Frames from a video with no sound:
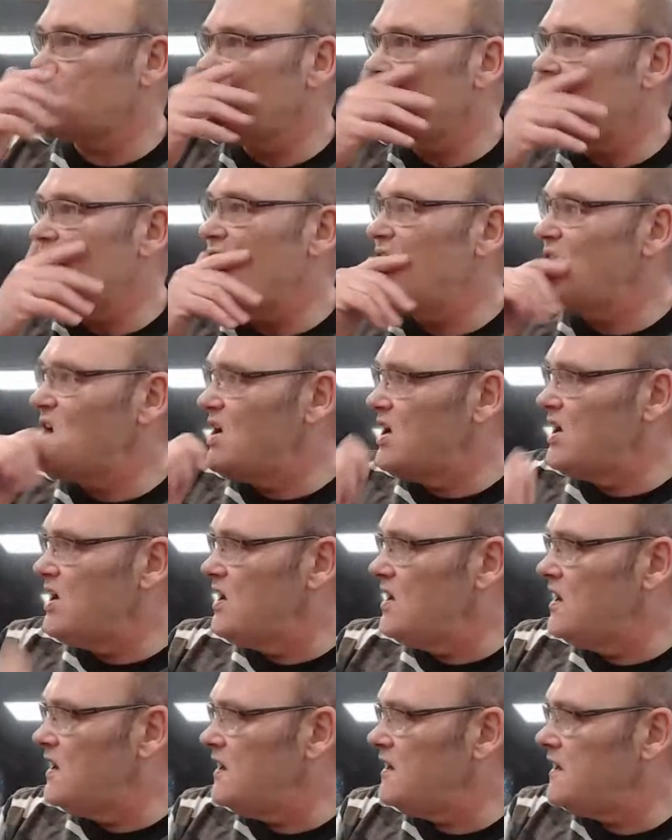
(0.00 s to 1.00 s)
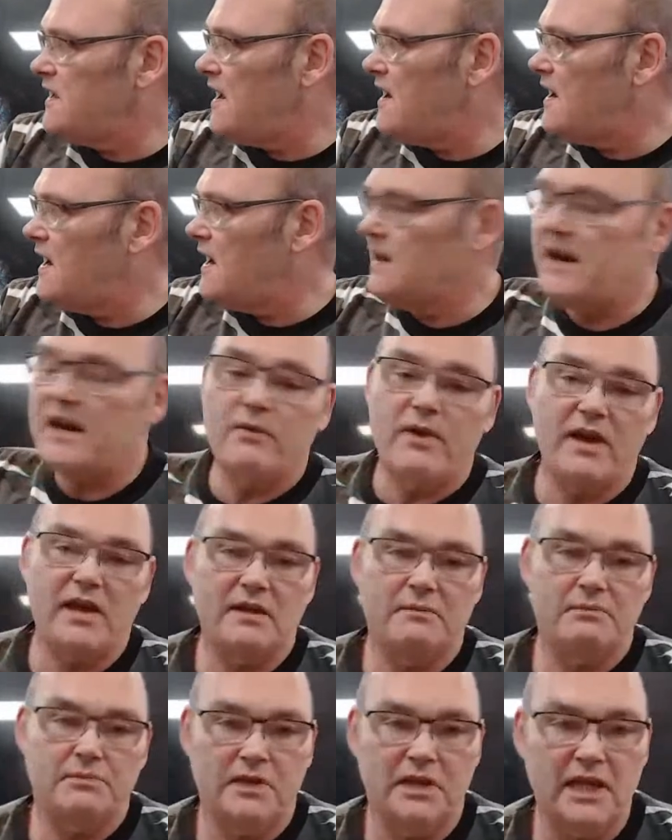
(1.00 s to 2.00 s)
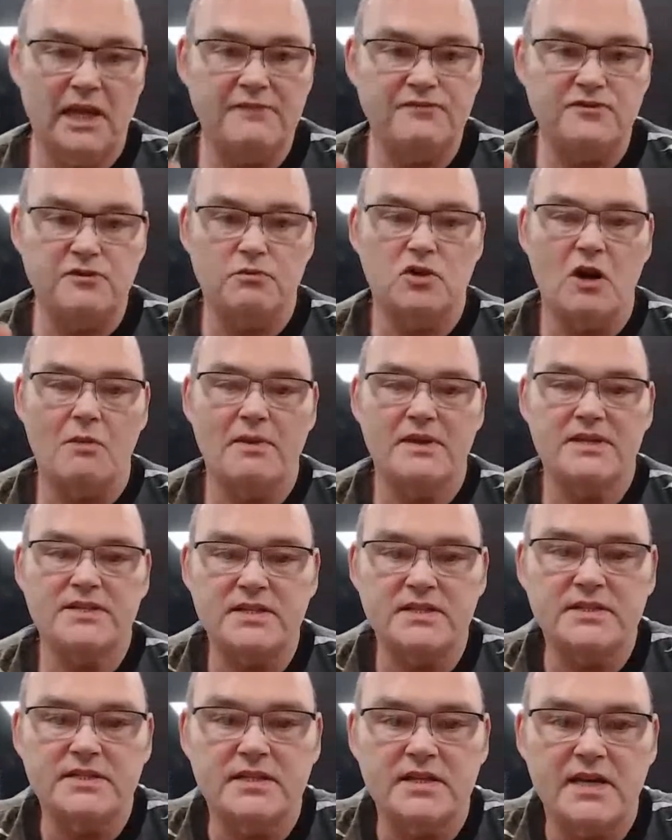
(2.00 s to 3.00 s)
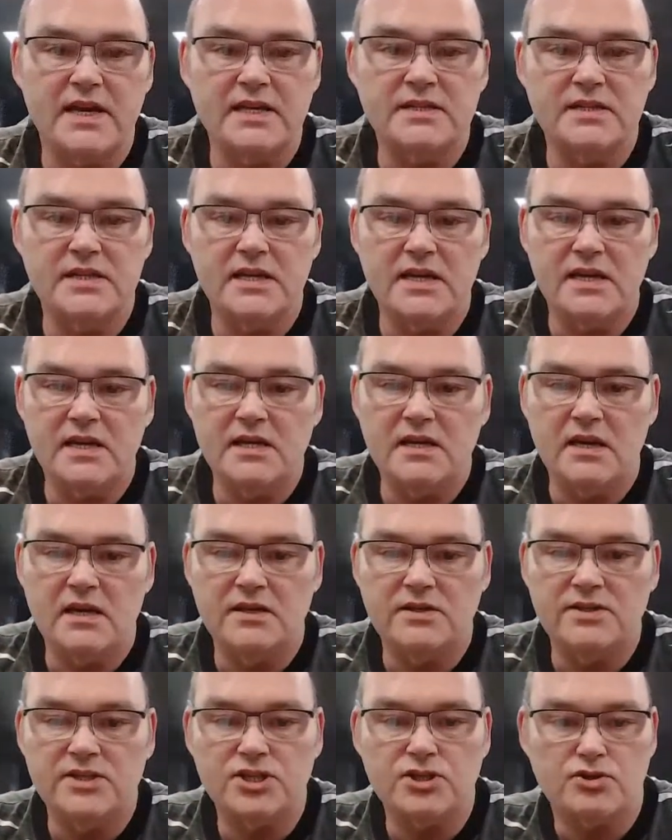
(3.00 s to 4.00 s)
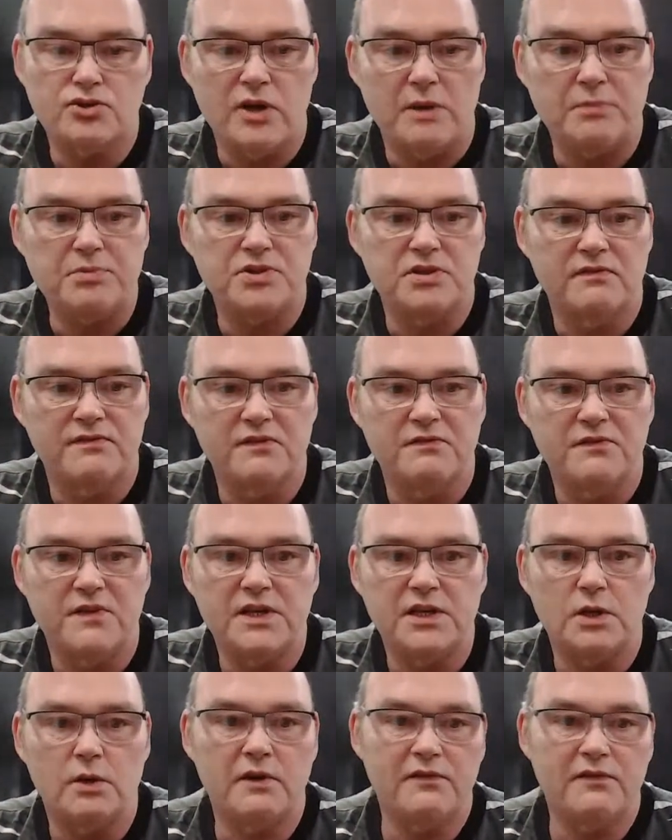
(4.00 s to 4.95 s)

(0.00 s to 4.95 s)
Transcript: Yeah, anyway, leave some comments in the description of the video.